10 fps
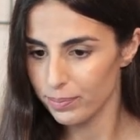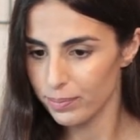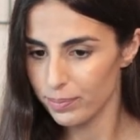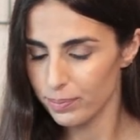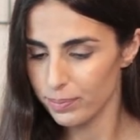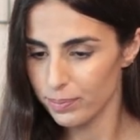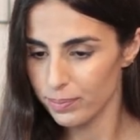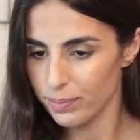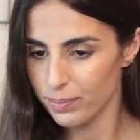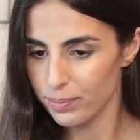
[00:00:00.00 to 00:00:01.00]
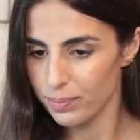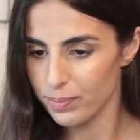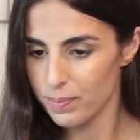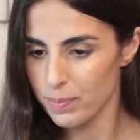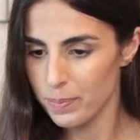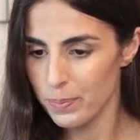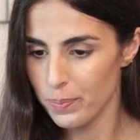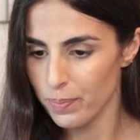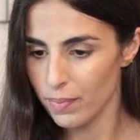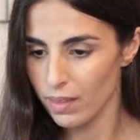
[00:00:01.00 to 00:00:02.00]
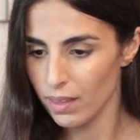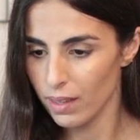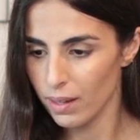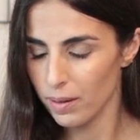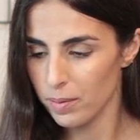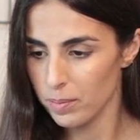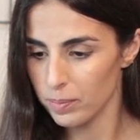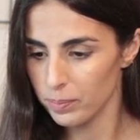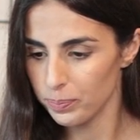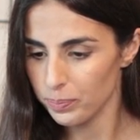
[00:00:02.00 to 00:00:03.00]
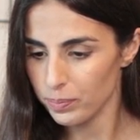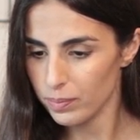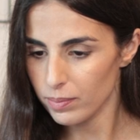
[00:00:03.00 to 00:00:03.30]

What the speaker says: Nothing is said.